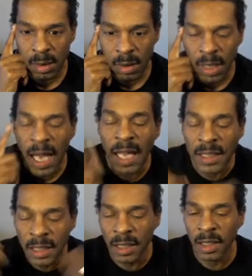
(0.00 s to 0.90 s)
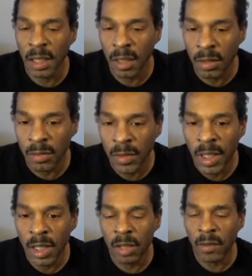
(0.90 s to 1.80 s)
The idea of
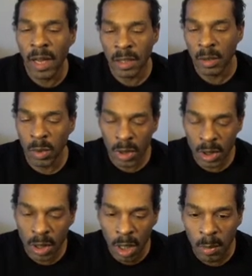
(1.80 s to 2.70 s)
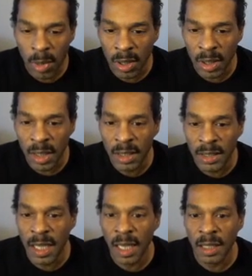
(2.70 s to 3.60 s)
interacting with the stock market has
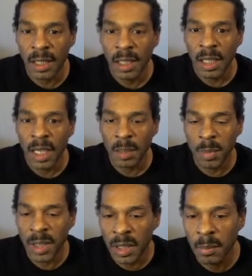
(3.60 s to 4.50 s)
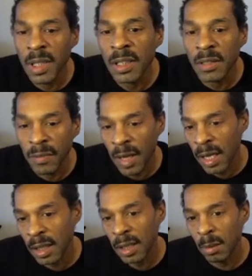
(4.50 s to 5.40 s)
been
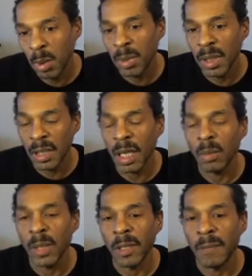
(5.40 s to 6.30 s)
demystified. Let me put it that way.